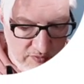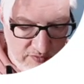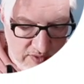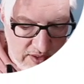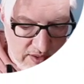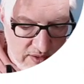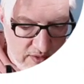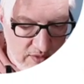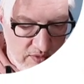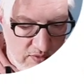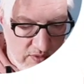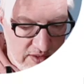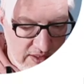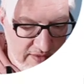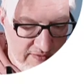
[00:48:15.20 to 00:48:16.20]
if I
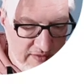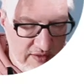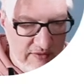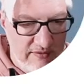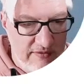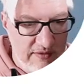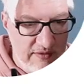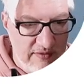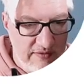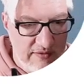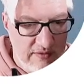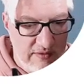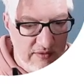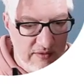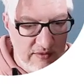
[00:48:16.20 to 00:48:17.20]
look at the
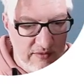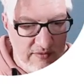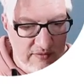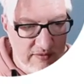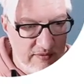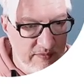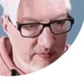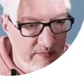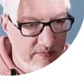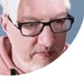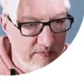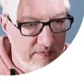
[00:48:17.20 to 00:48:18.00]
instances,